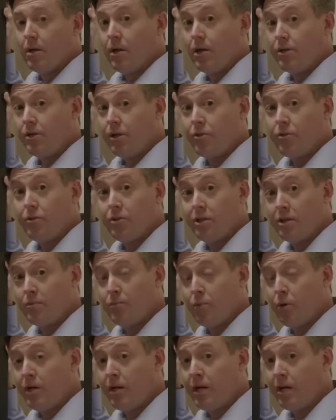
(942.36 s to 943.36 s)
Another thing to
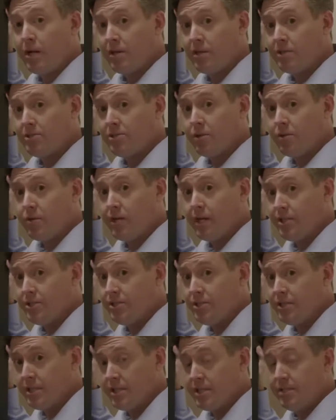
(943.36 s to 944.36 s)
point out in this
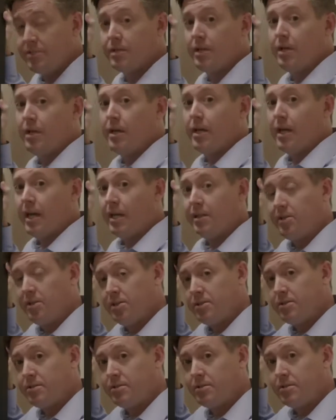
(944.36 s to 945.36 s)
location is at
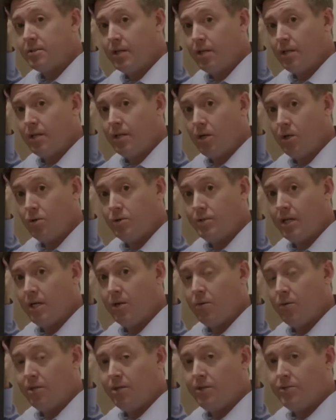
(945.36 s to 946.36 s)
this
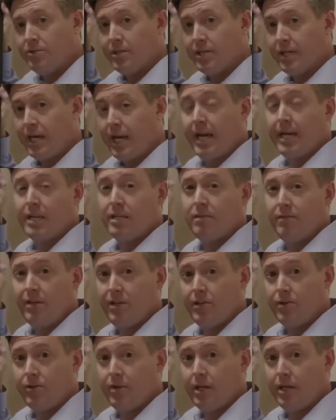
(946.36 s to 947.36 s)
hotel we're using Active
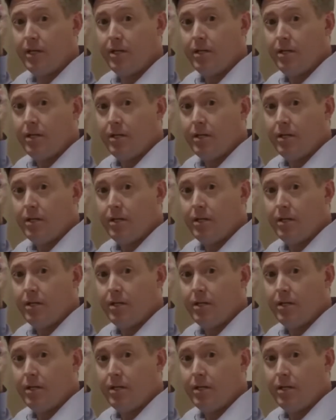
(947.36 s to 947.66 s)
Ethernet.